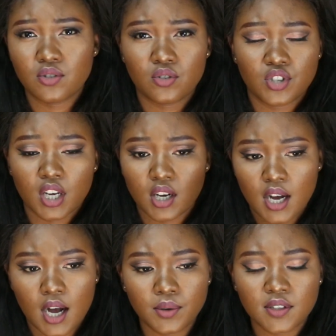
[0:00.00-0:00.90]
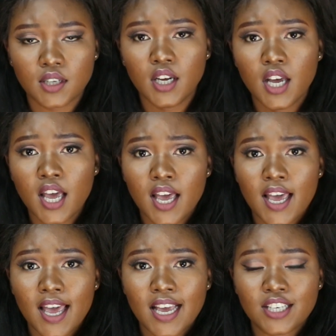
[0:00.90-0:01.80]
You should check her out.
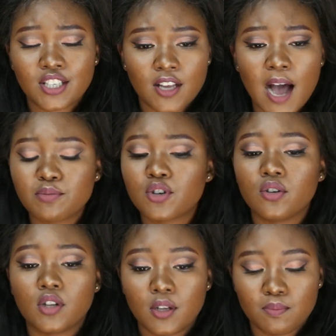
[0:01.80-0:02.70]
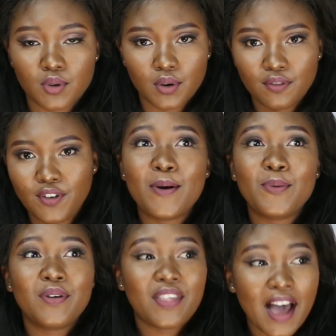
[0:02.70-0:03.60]
She's absolutely
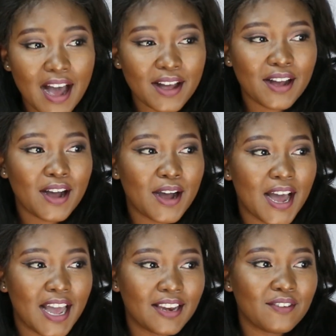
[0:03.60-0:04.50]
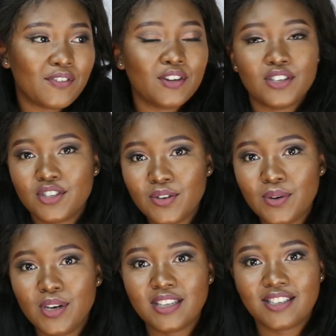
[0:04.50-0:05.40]
beautiful. Without uh, any further
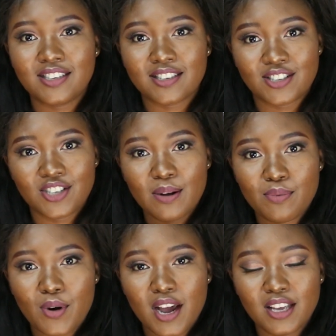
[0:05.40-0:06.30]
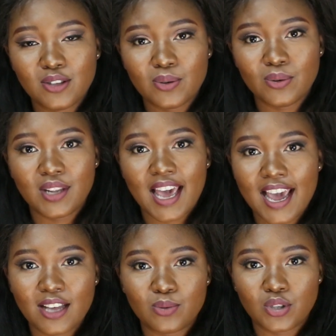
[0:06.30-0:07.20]
ado, let's just jump right into the
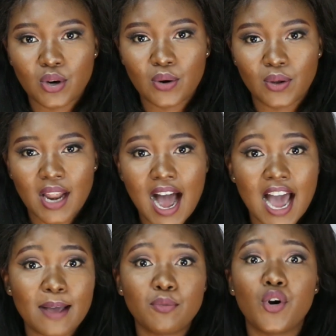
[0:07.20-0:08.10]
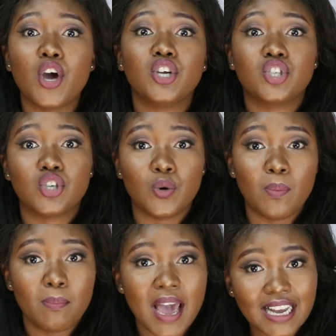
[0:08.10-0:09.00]
hair tutorial. I am going to
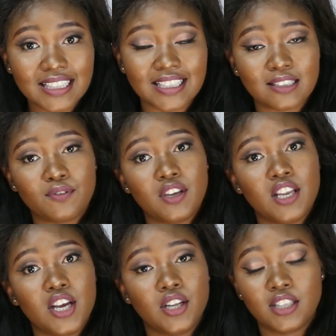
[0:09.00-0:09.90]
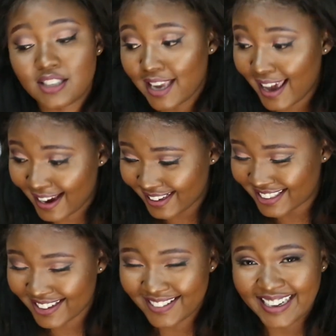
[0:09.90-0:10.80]
make this video, this hair,
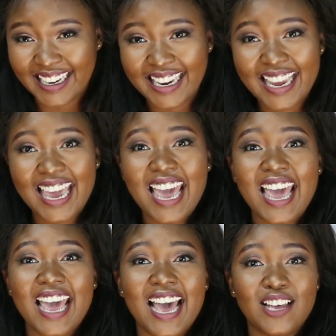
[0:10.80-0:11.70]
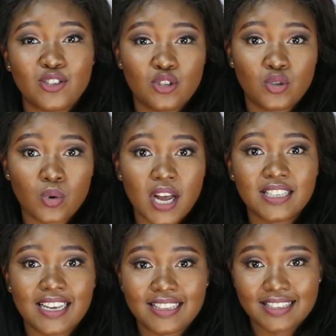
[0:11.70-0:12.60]
sorry, as
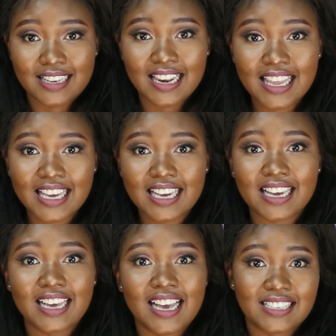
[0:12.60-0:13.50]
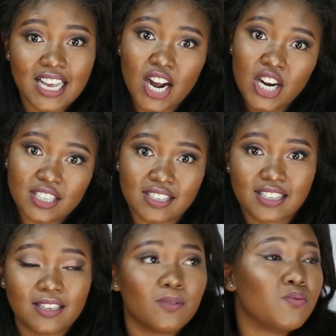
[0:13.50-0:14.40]
straight and sleek as hers.
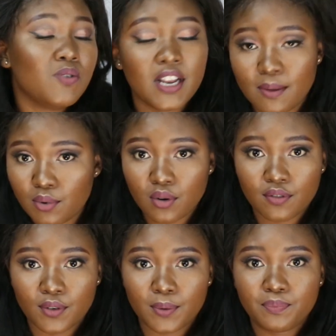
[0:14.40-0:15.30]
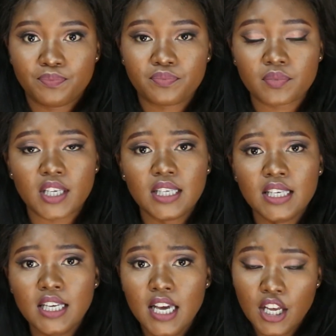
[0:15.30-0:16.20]
Really beautiful.
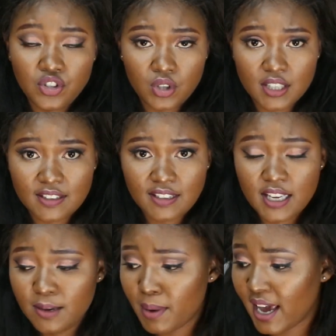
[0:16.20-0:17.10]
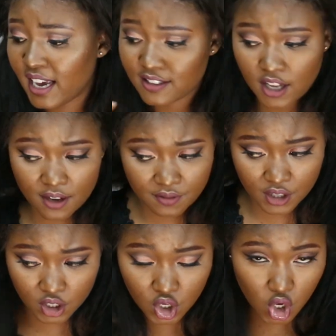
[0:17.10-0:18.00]
As you can see, my hair is not
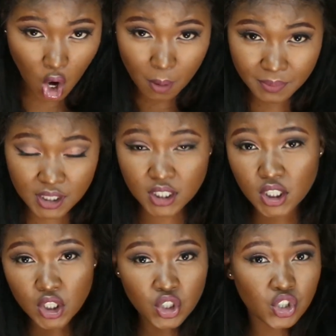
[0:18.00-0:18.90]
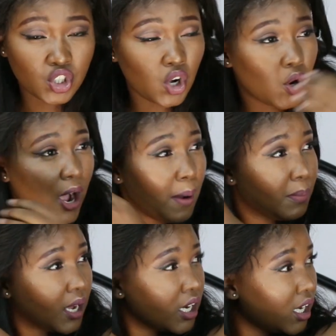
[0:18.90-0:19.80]
even combed, so
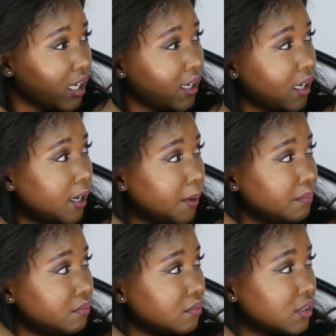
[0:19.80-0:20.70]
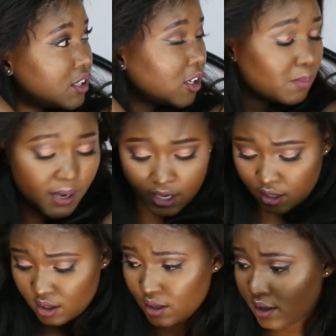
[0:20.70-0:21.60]
I'm gonna um, start
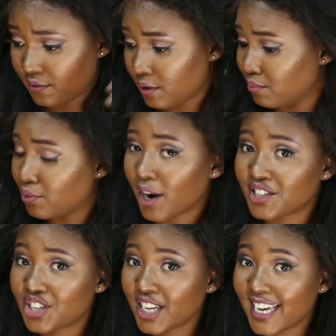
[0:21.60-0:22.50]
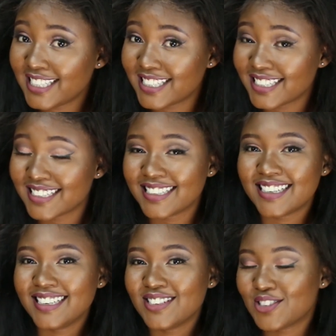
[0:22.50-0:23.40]
by even brushing it
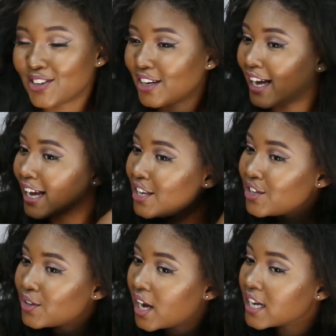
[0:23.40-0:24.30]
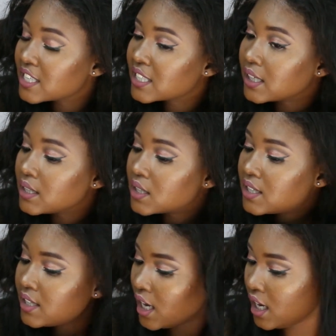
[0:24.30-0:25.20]
so that you guys can
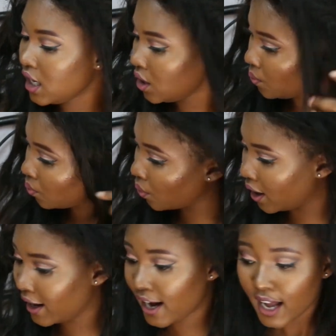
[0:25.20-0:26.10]
see what